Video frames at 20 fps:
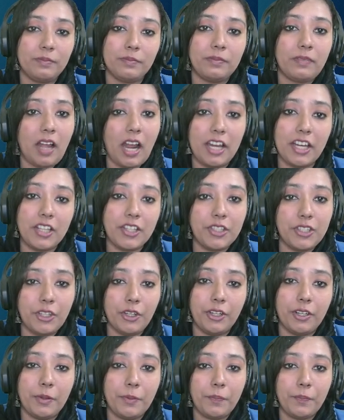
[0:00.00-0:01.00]

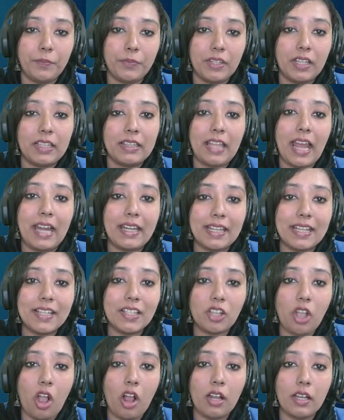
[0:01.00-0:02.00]
Understood? That is
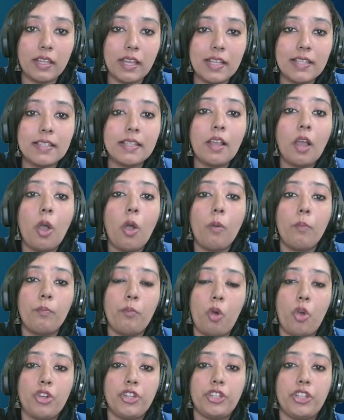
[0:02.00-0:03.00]
called as
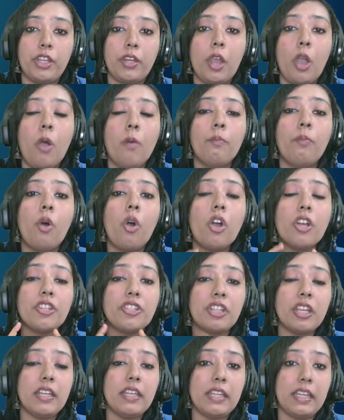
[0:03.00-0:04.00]
motion.
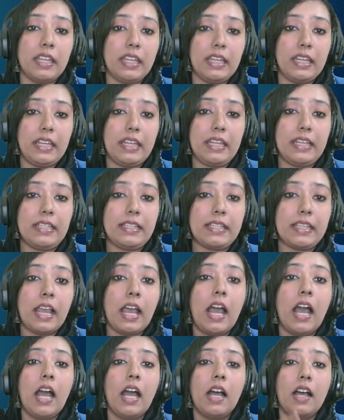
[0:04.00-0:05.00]
Motion is
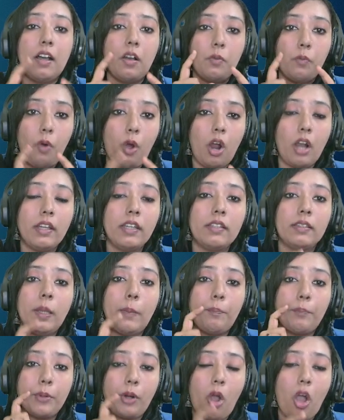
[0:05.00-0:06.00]
what? The
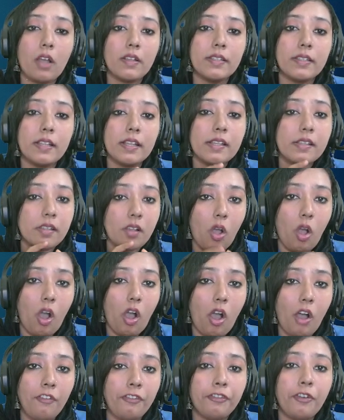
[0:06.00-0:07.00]
process
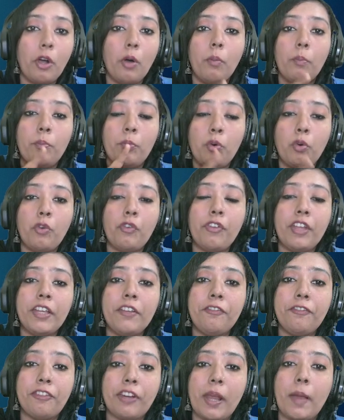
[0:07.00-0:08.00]
of moving
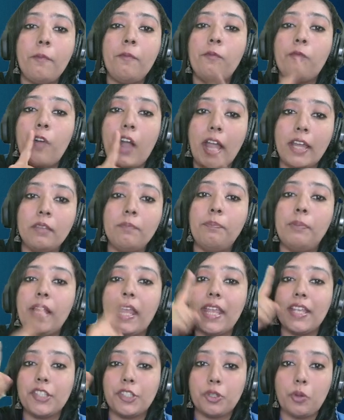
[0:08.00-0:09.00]
from one
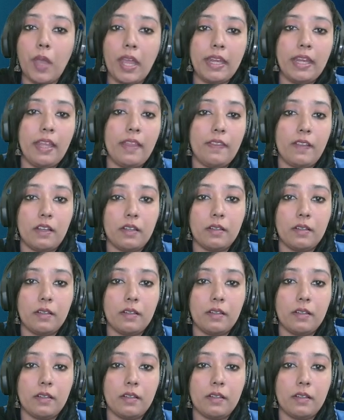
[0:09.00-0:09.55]
place to another.